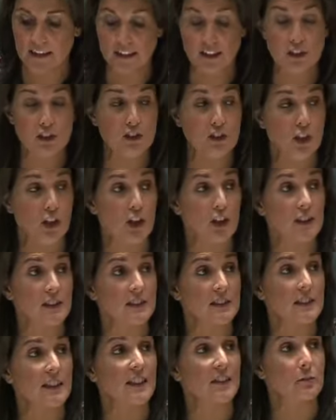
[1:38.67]
These
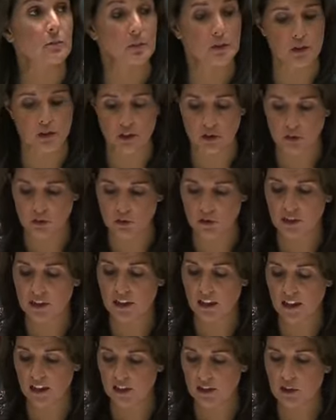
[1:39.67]
talks have
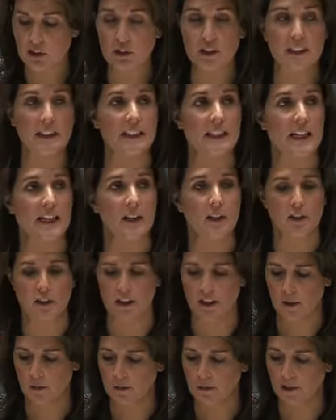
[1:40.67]
produced concrete
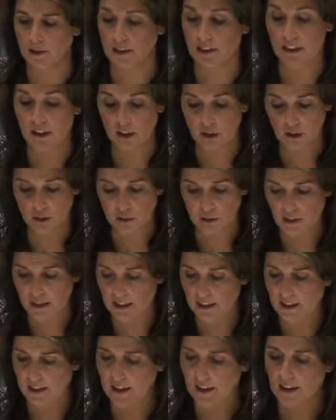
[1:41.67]
outcomes,
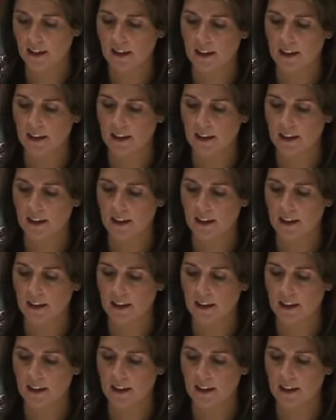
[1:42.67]
including